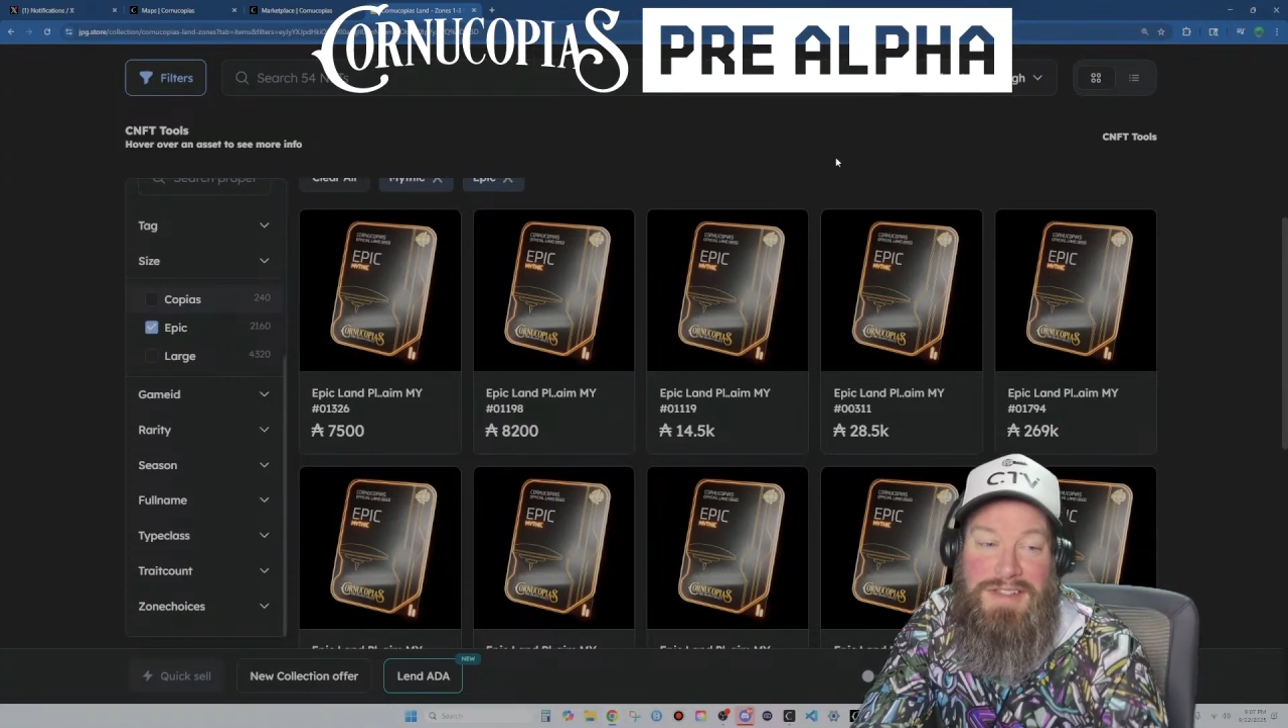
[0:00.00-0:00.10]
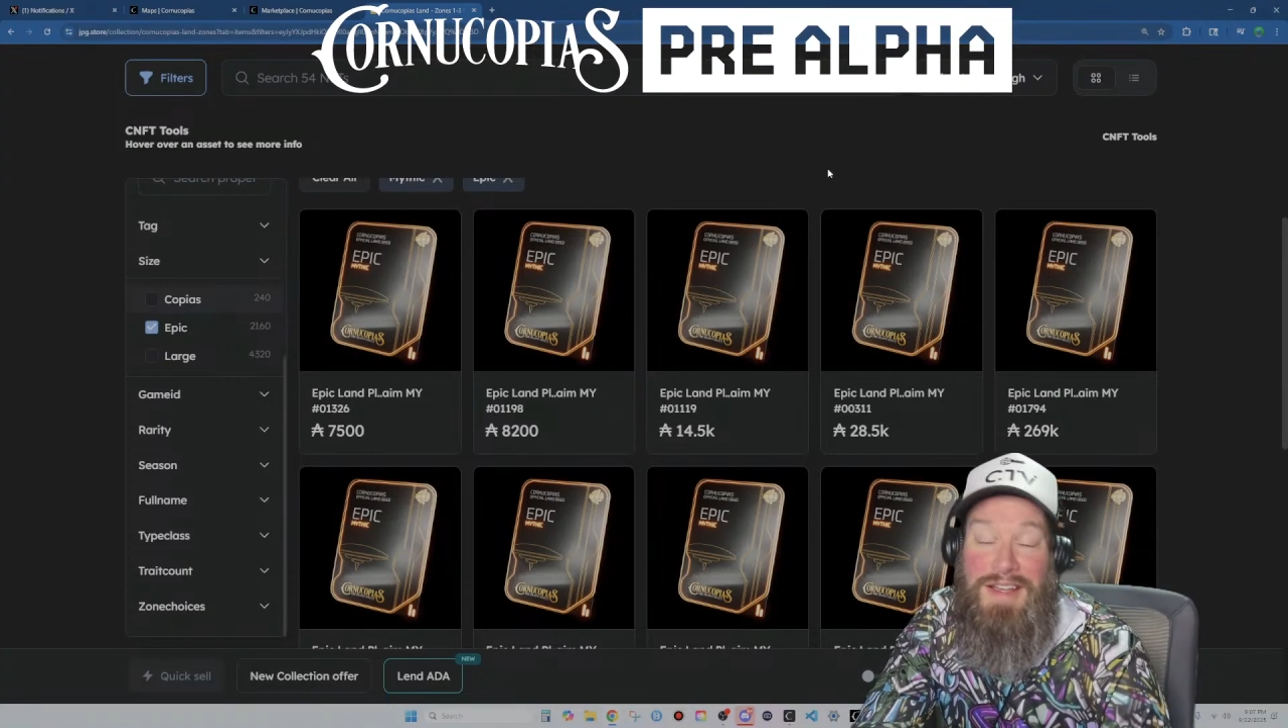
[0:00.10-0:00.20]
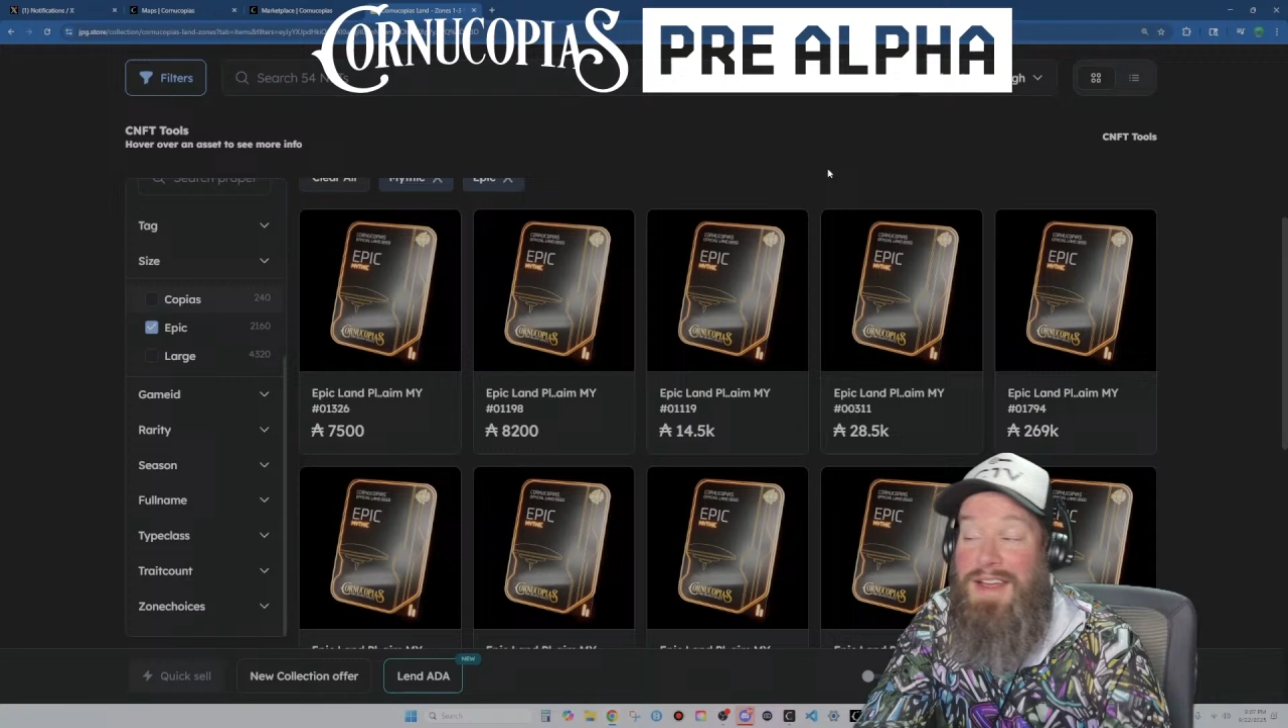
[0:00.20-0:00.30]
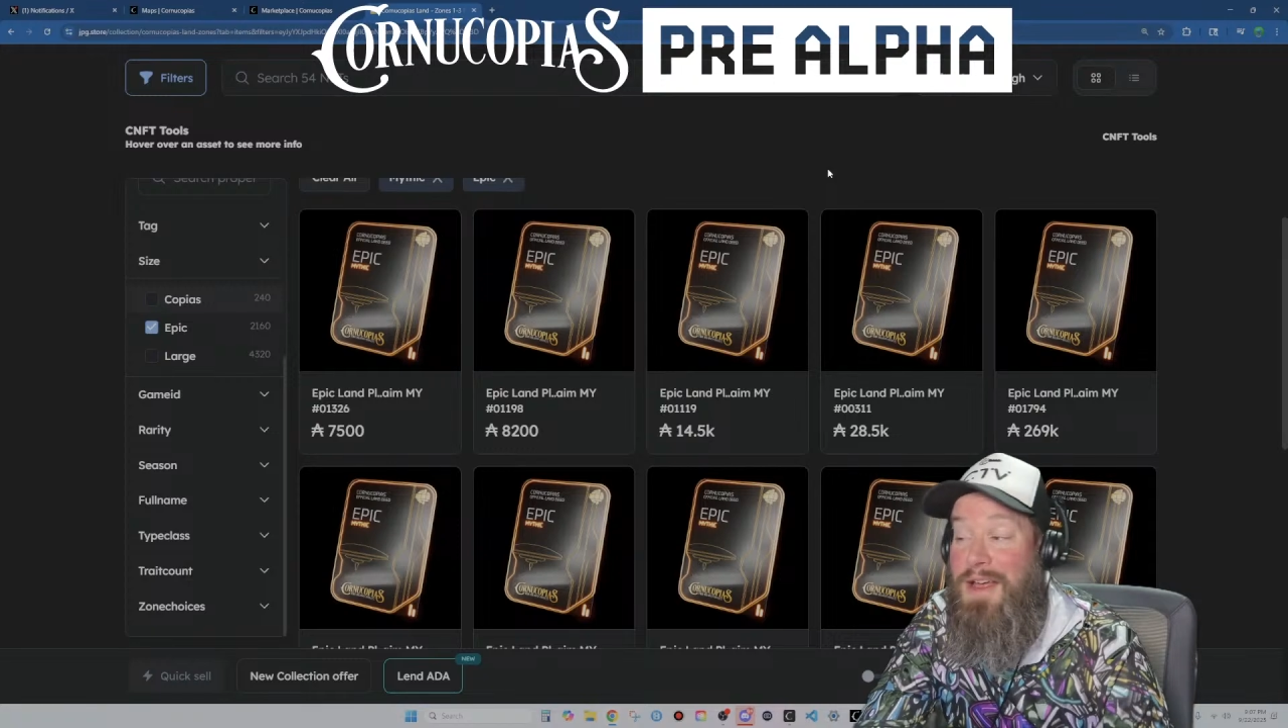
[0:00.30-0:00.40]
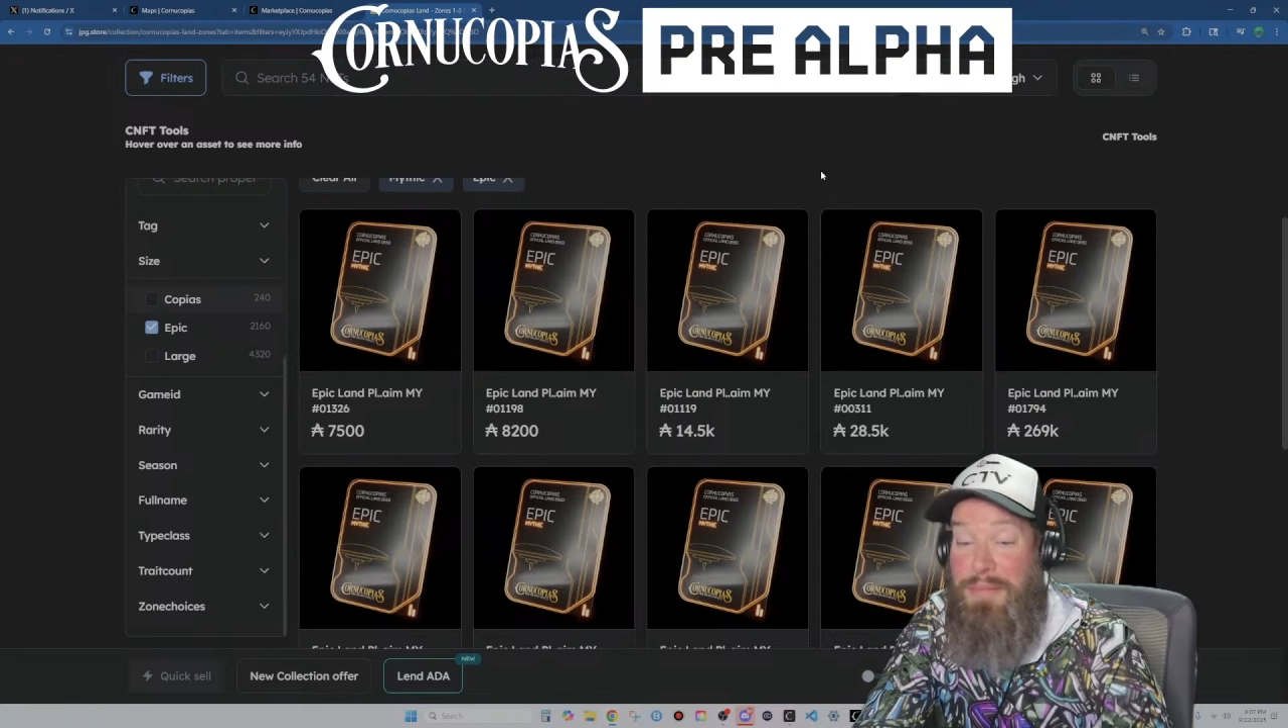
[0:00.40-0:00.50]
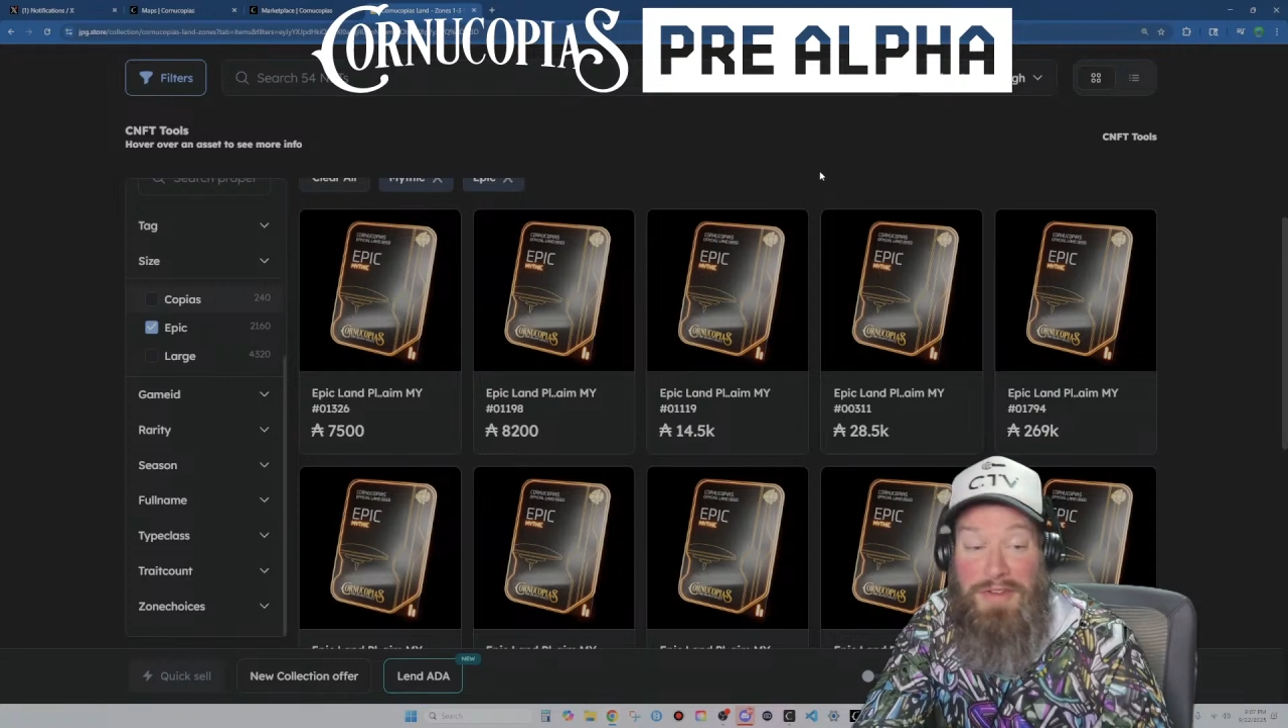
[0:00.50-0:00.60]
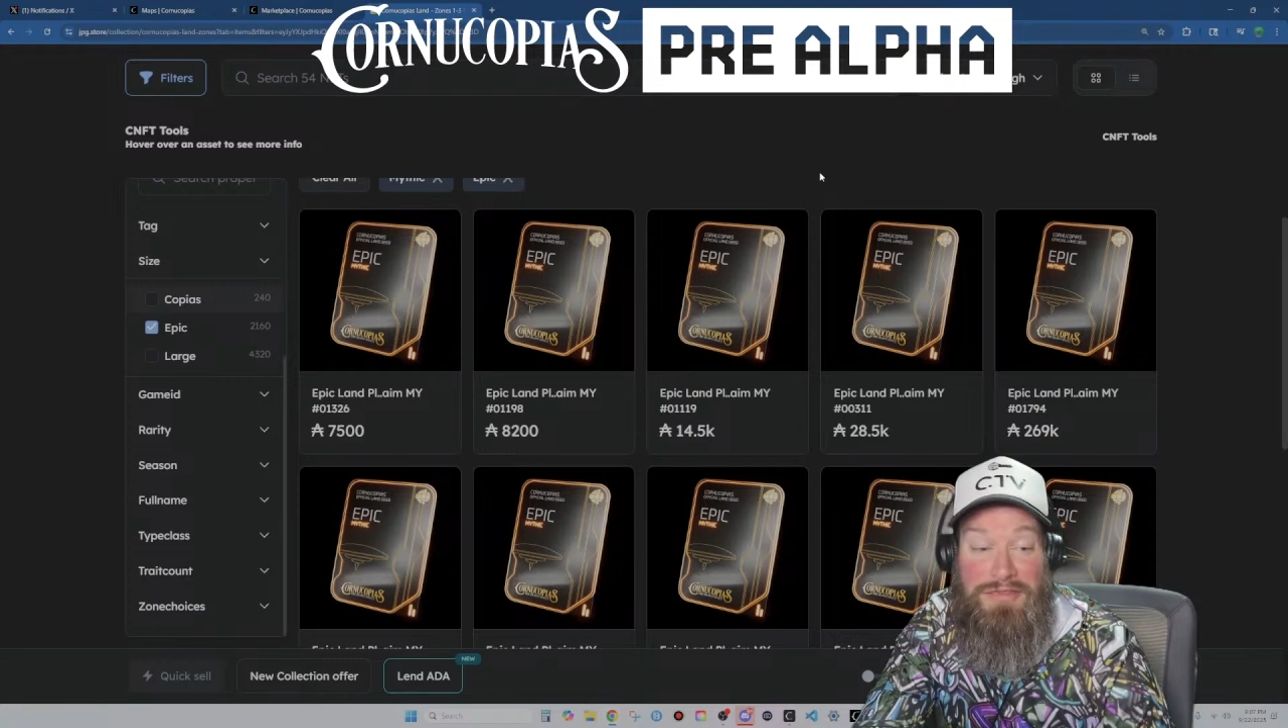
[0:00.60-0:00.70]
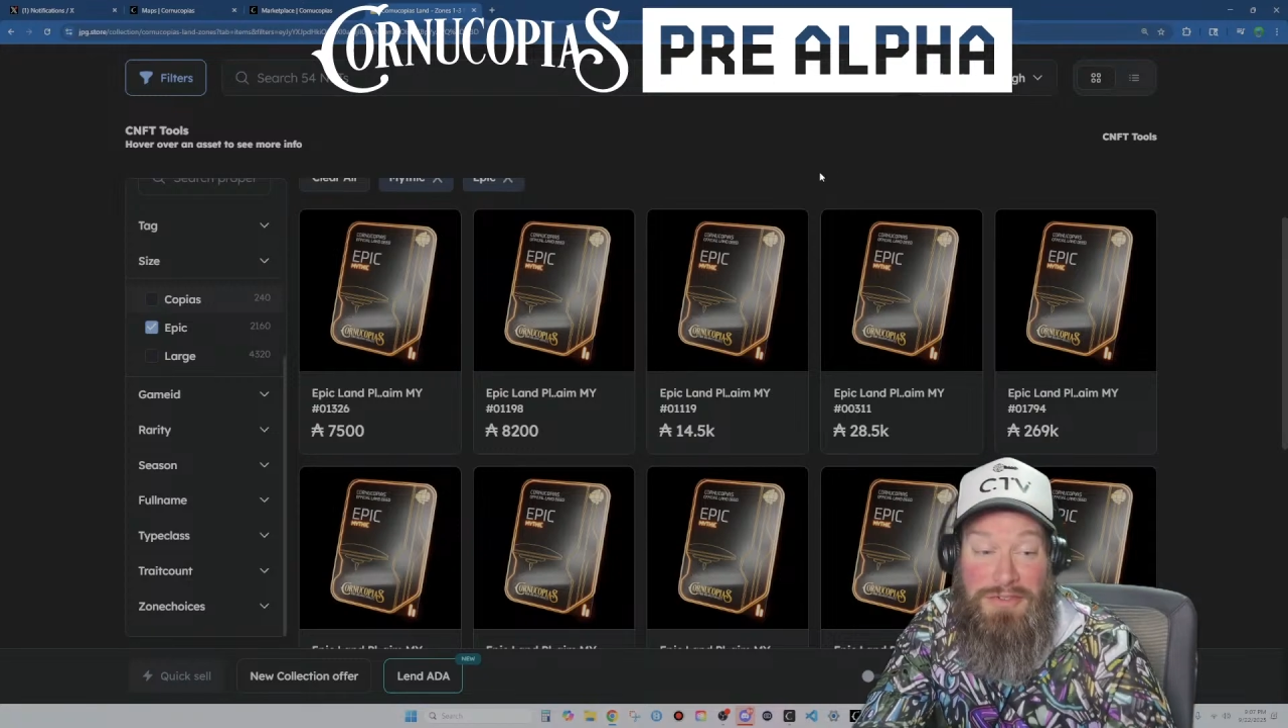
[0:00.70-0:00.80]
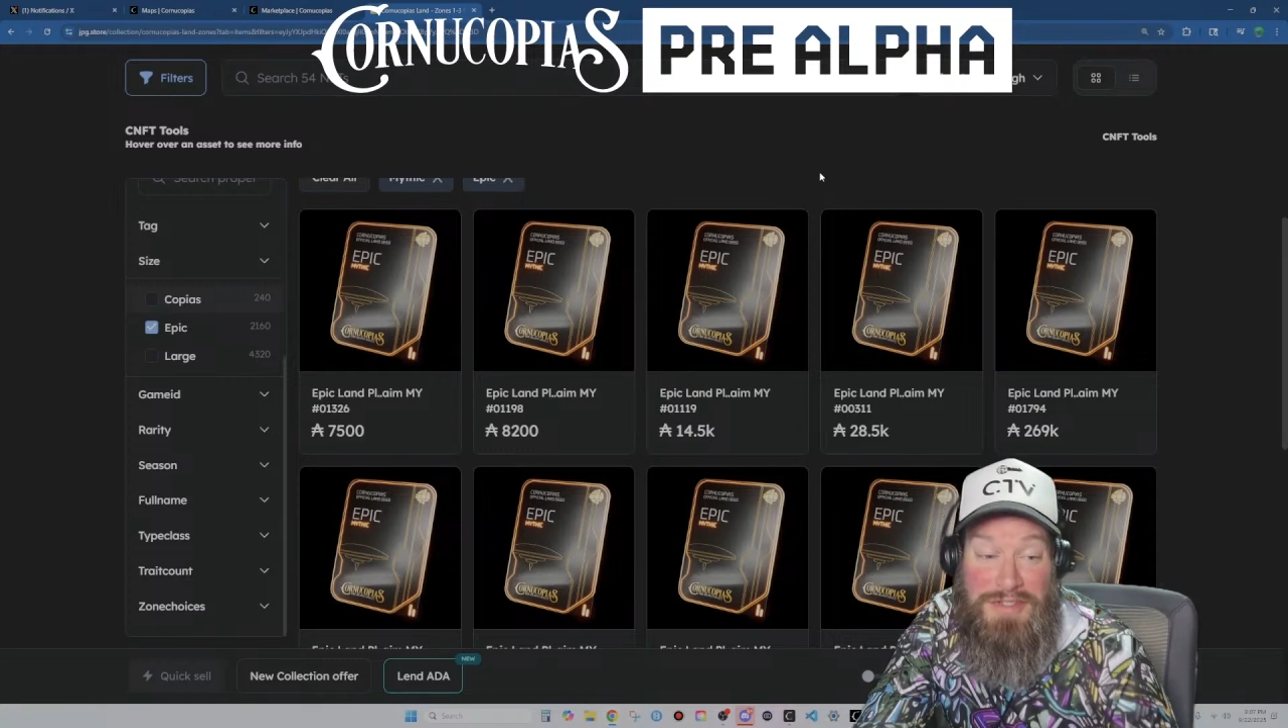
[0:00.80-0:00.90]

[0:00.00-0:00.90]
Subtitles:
that epic for